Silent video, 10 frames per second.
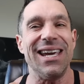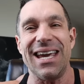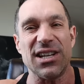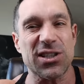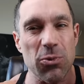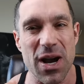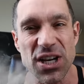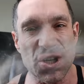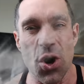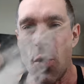you get a
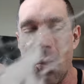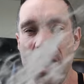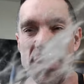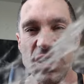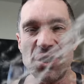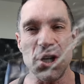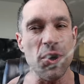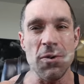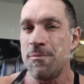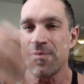swish, one of the
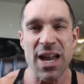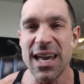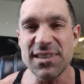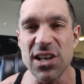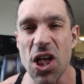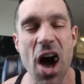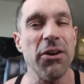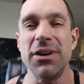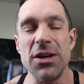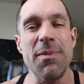two. It's a
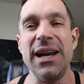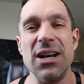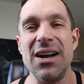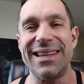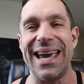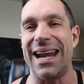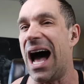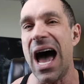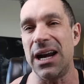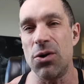lottery, you might not get.
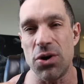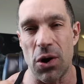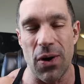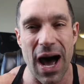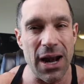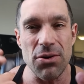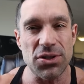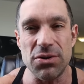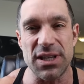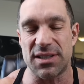I don't know. I
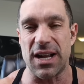don't do this